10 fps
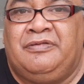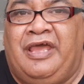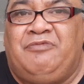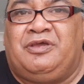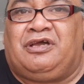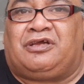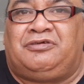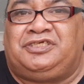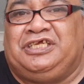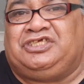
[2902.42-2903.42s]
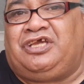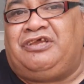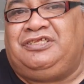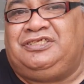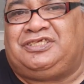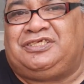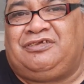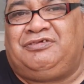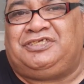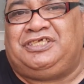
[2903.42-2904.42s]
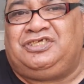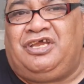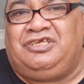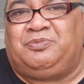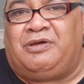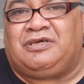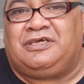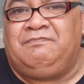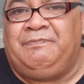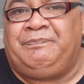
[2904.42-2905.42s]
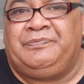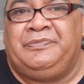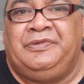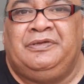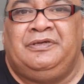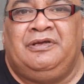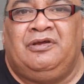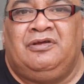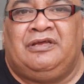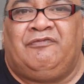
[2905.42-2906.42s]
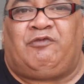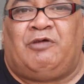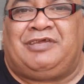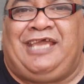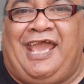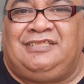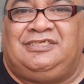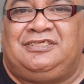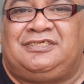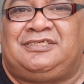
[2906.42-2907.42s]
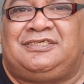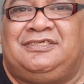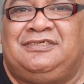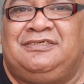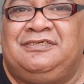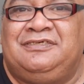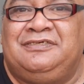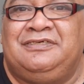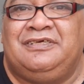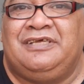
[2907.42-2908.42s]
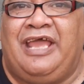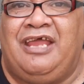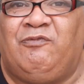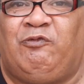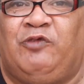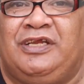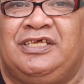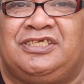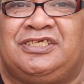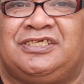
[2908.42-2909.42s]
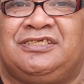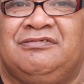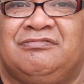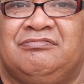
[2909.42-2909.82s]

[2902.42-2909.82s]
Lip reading: Hey, we got Christy James. Christy James, welcome. From Kansas. And Phyllis